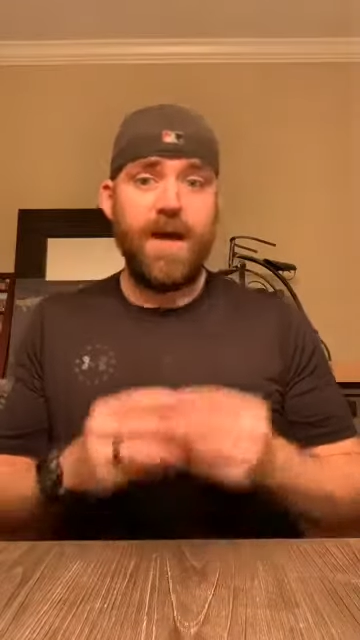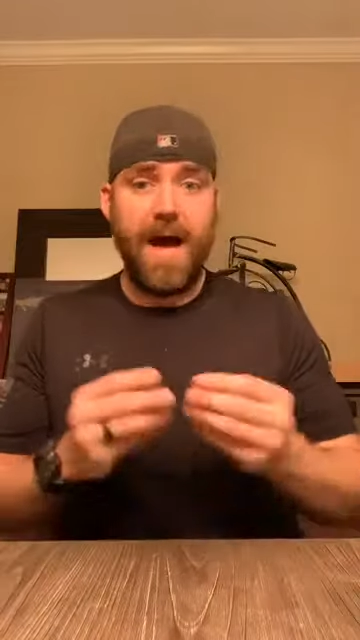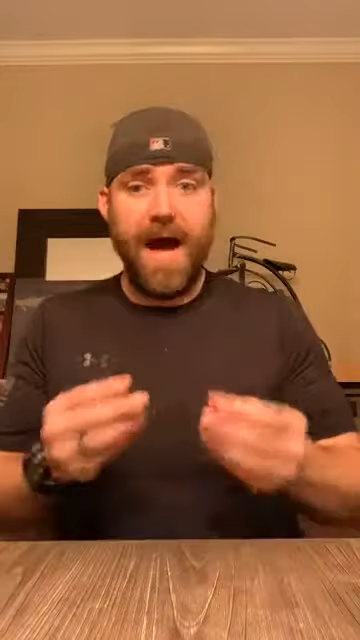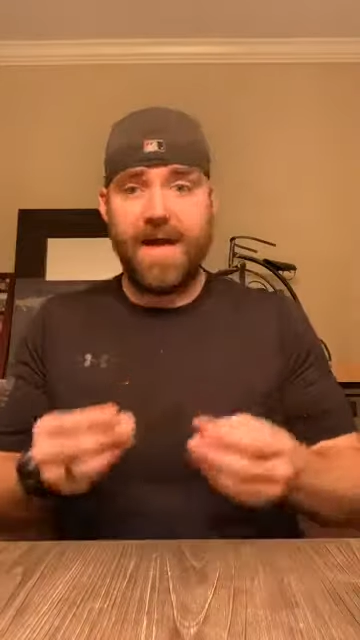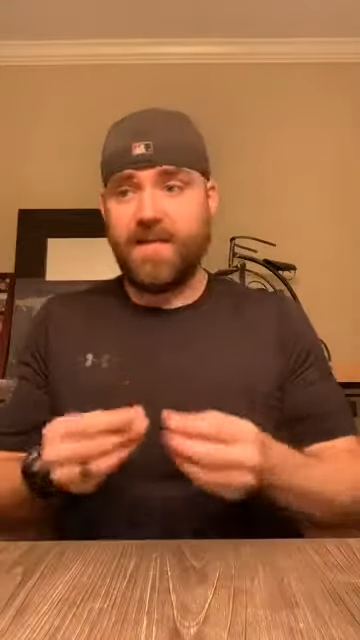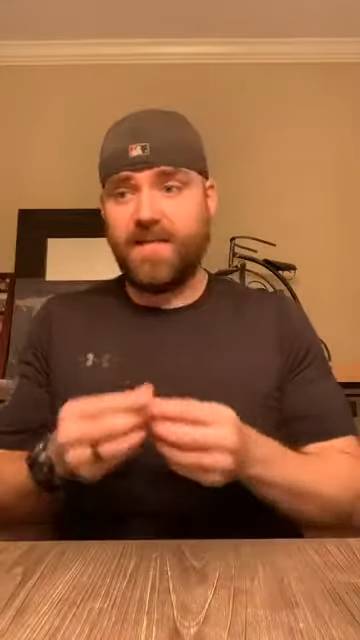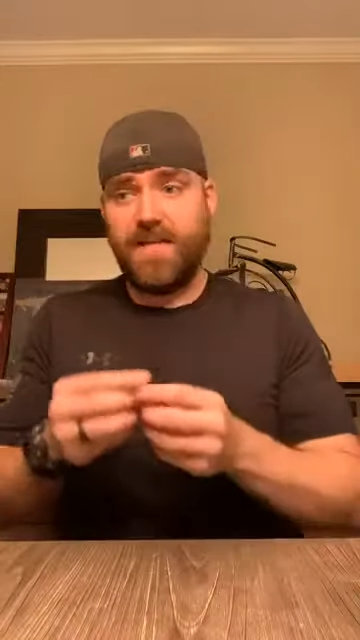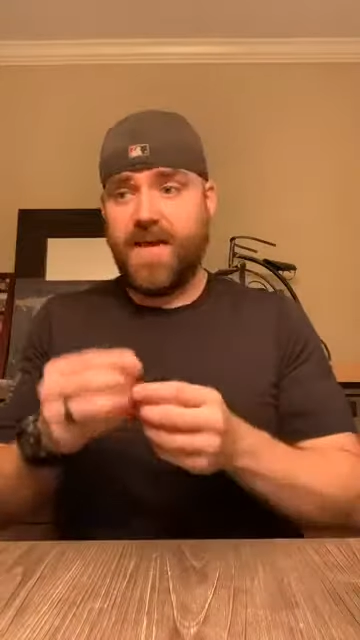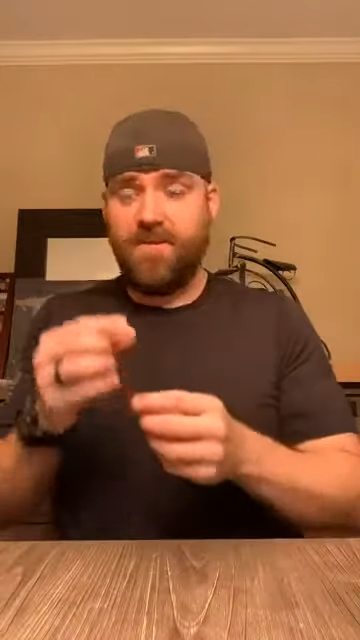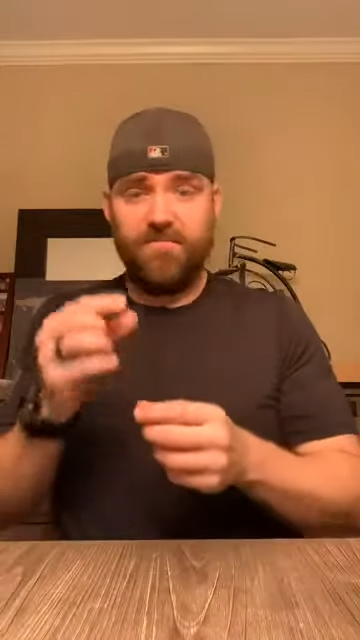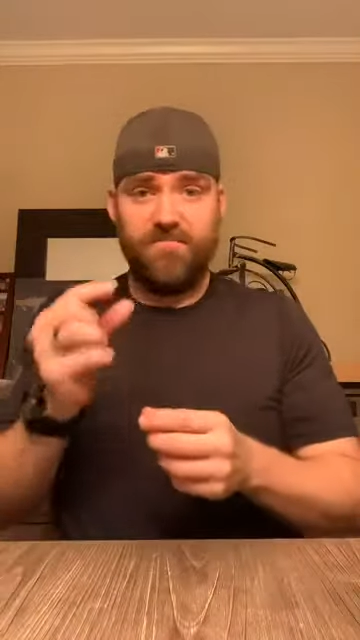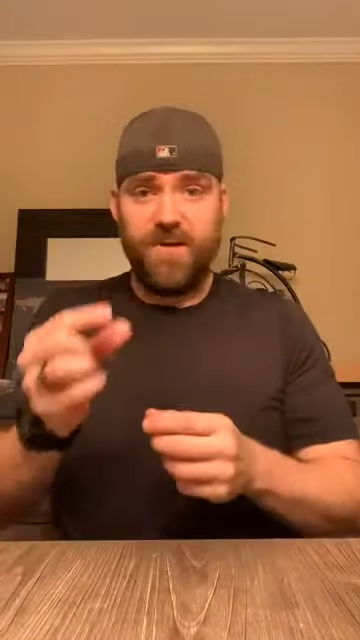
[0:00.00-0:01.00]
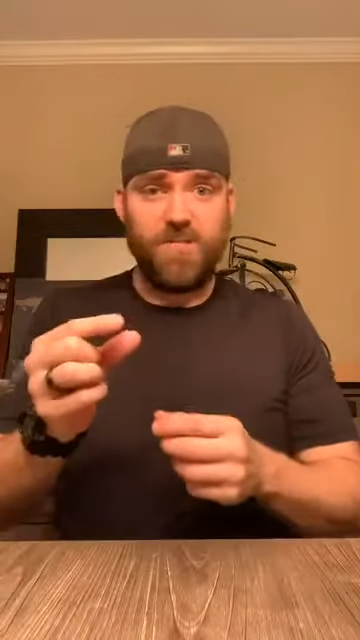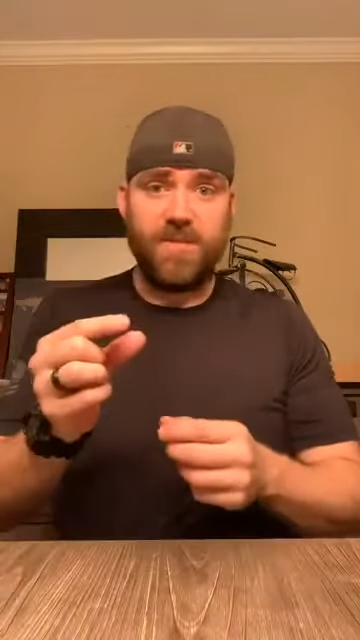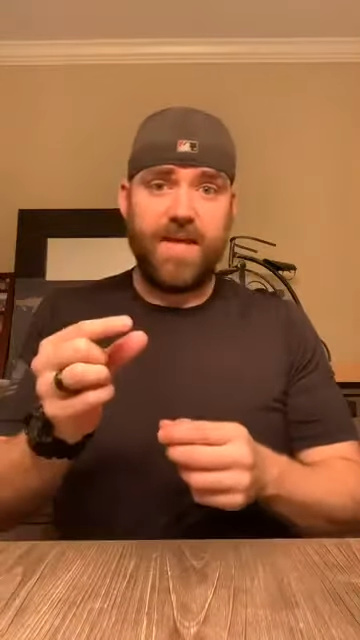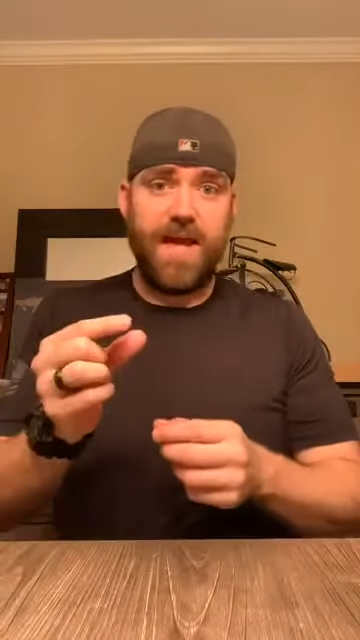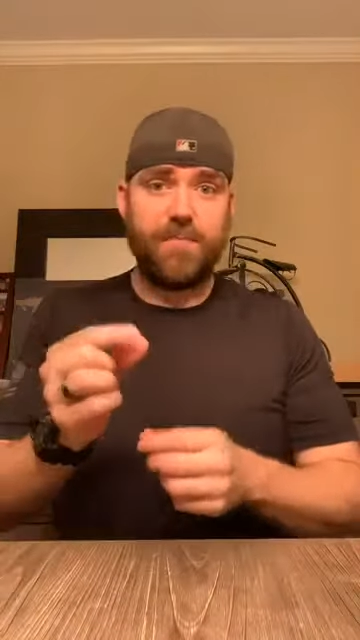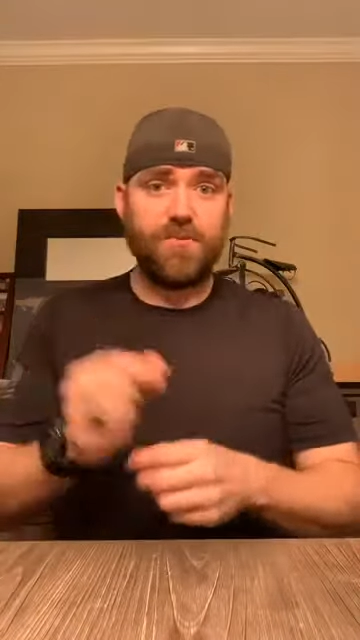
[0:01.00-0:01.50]
I could get veggie
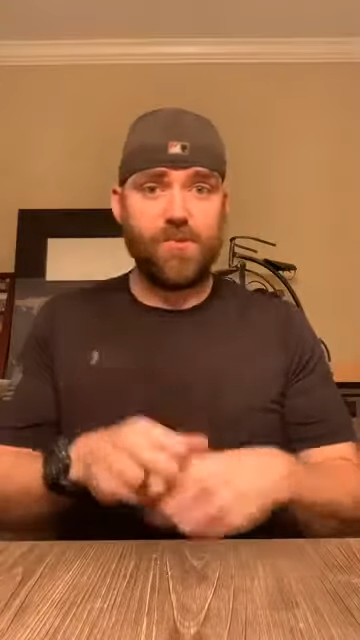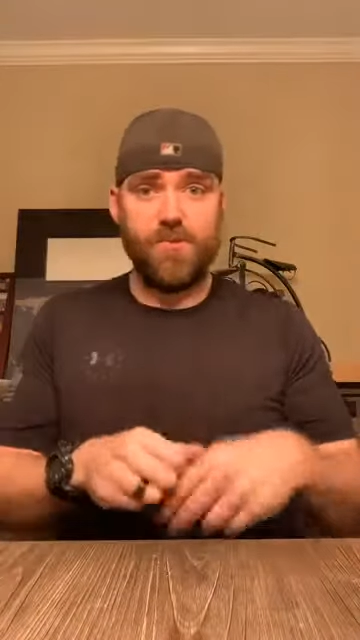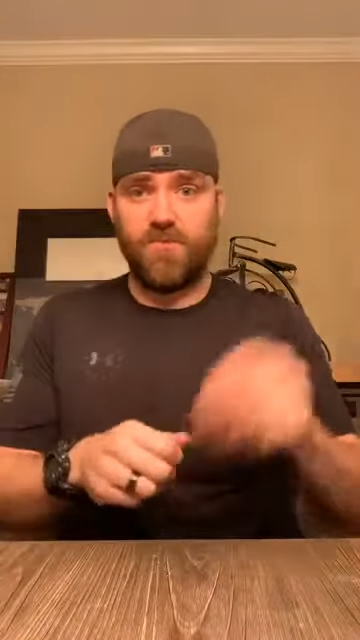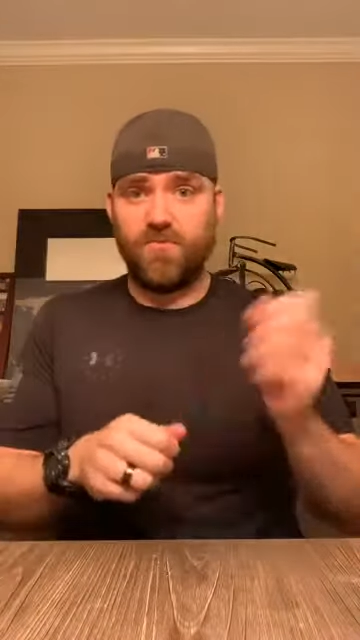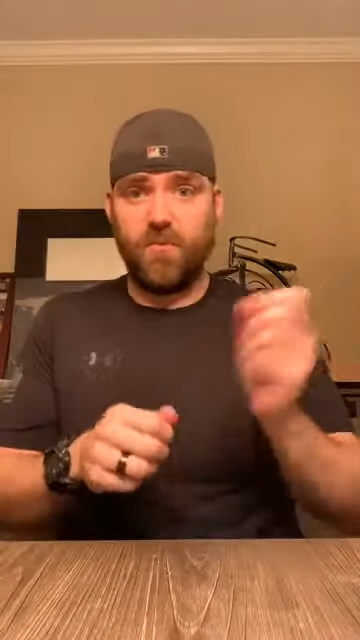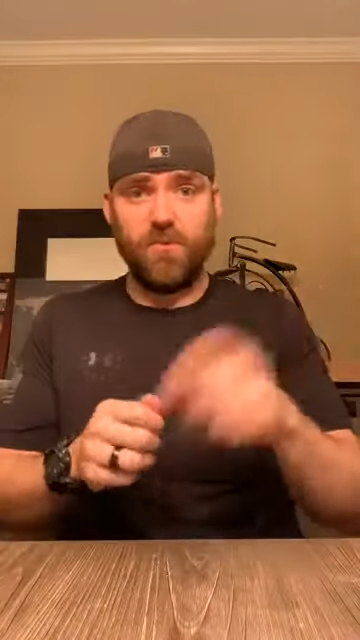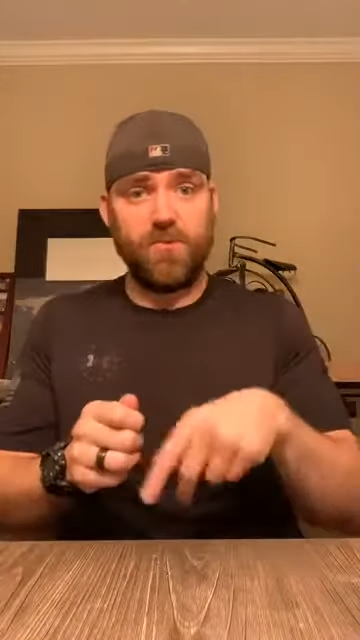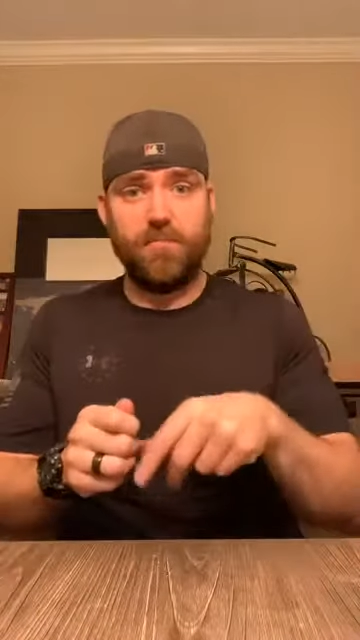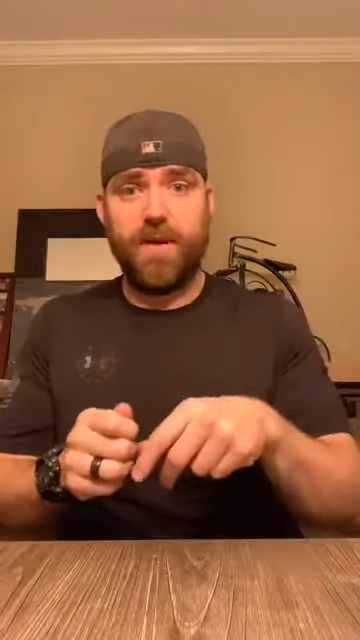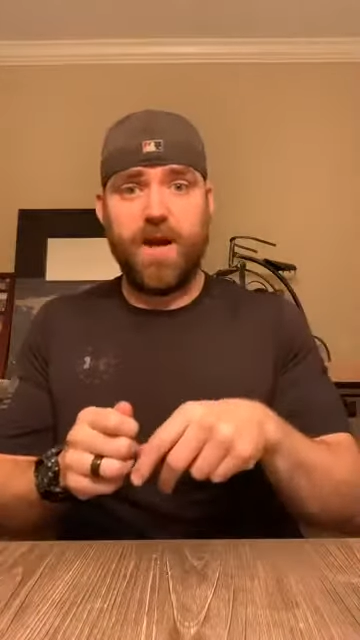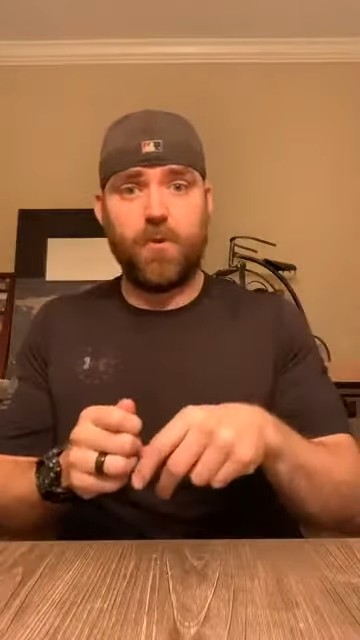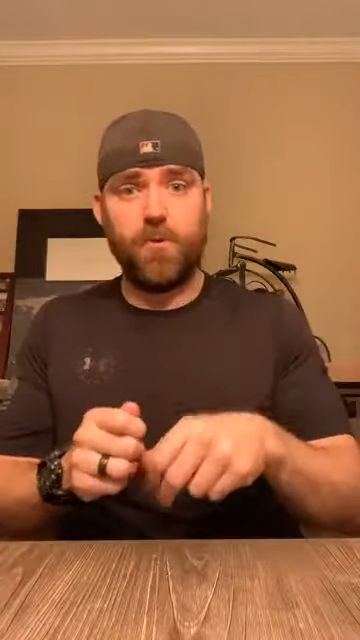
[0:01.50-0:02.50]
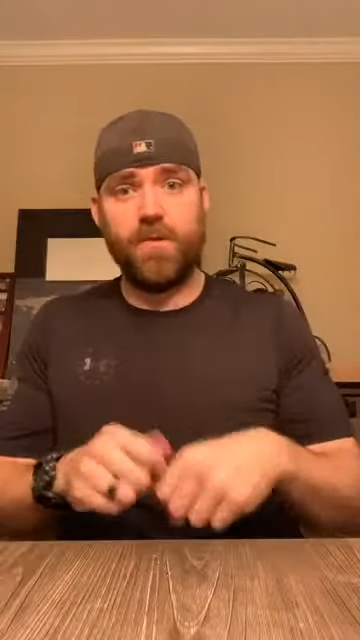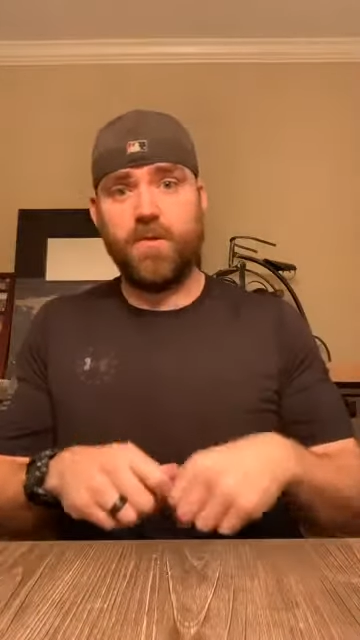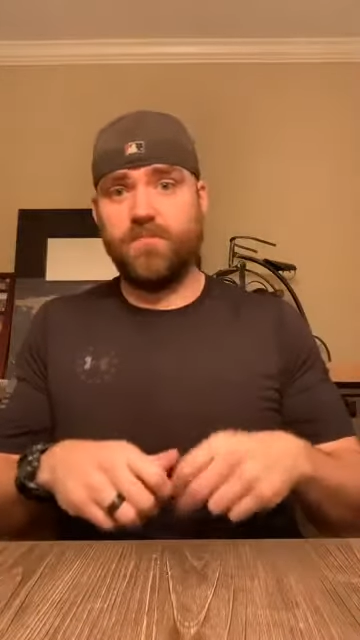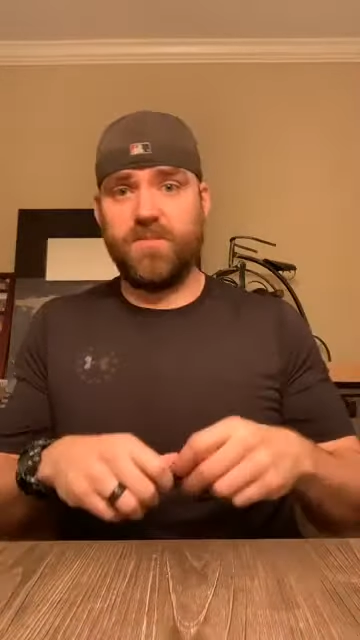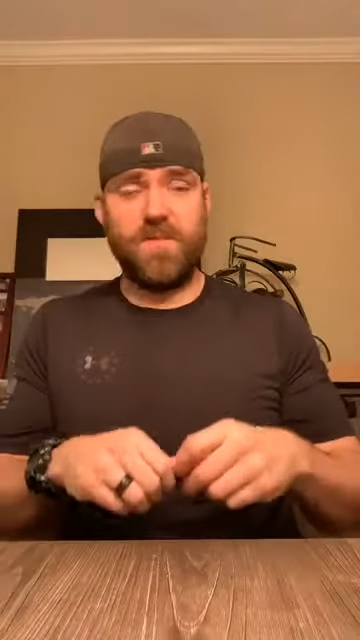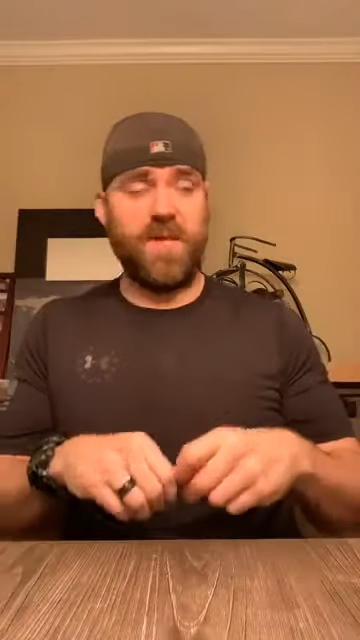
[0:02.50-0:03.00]
capsules, throw some powder in
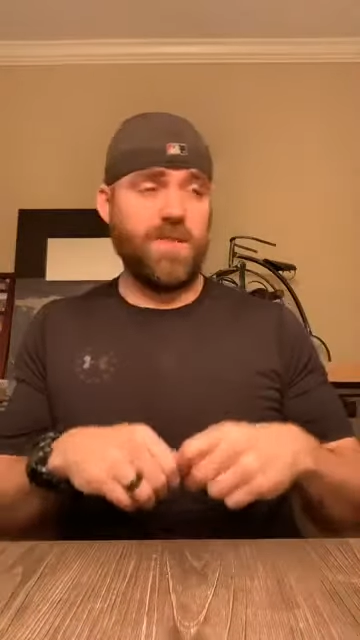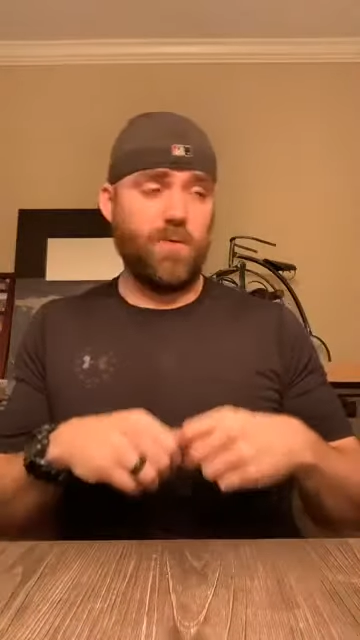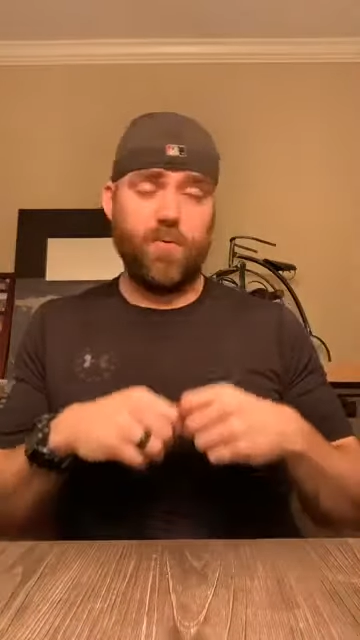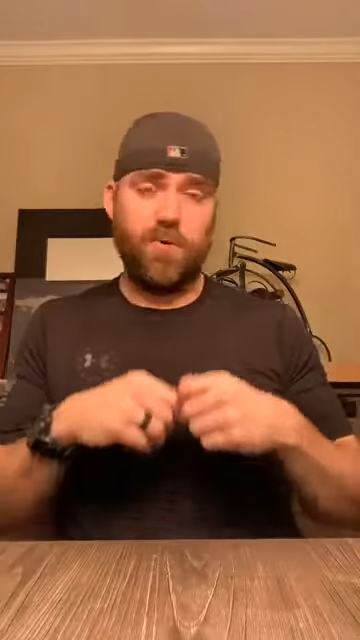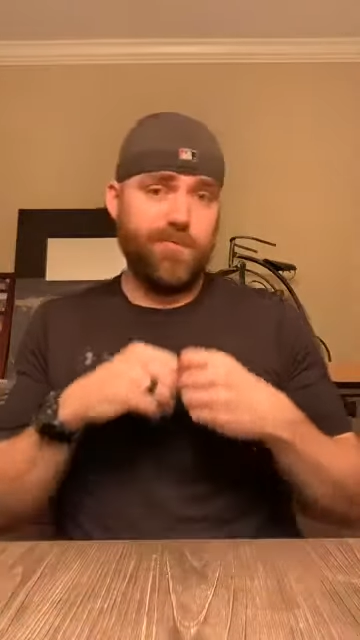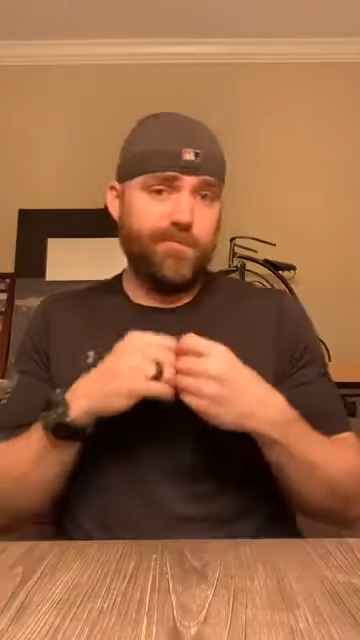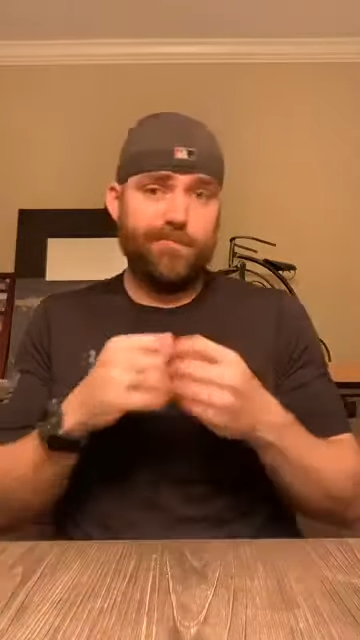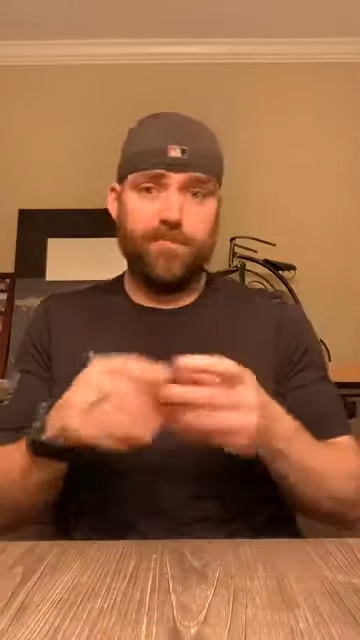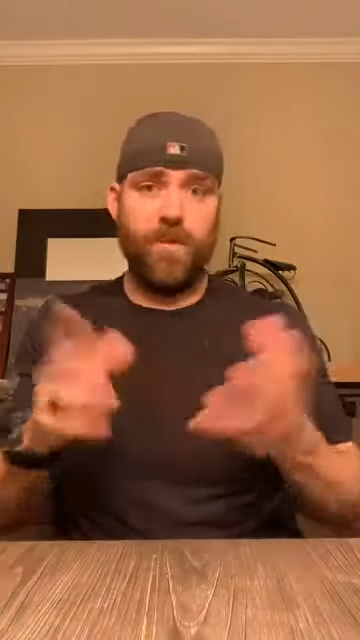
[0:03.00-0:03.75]
them, say there were